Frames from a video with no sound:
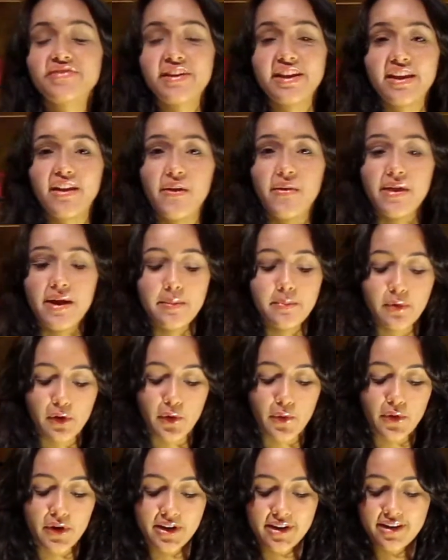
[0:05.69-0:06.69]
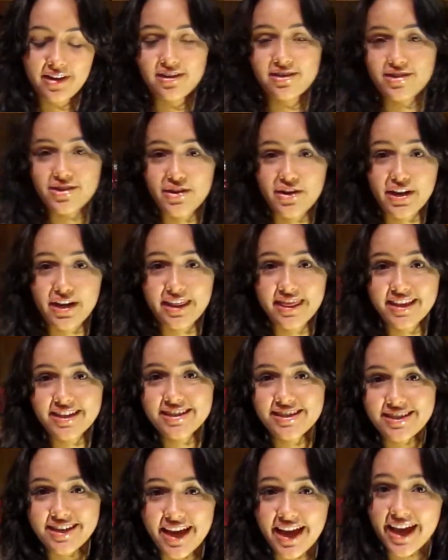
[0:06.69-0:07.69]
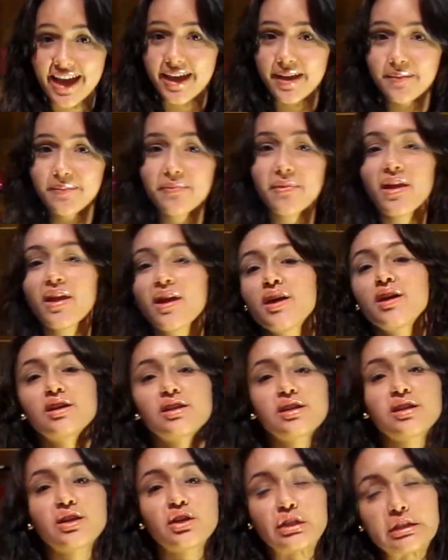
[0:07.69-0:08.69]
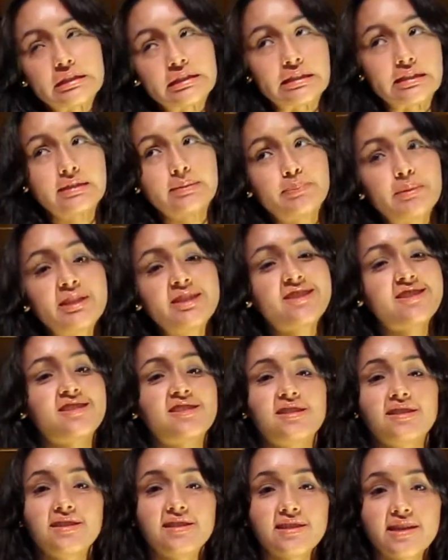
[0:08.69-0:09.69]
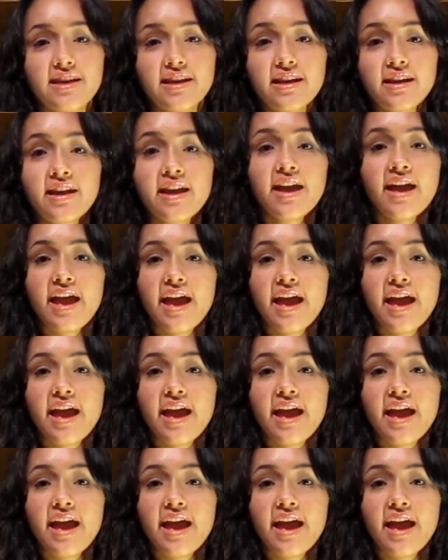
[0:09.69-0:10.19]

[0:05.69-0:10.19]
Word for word: video that I'm recording during this time, Christmas season.